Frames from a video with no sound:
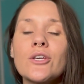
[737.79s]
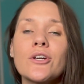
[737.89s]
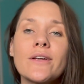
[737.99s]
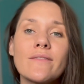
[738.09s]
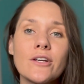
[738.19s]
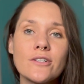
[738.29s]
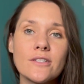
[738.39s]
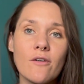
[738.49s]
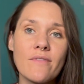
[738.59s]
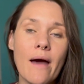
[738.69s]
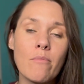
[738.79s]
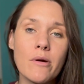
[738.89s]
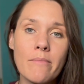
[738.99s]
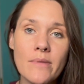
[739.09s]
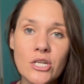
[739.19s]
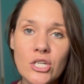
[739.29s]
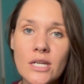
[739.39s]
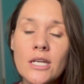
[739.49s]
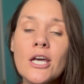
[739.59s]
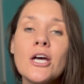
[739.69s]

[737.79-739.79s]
you're giving yourself that permission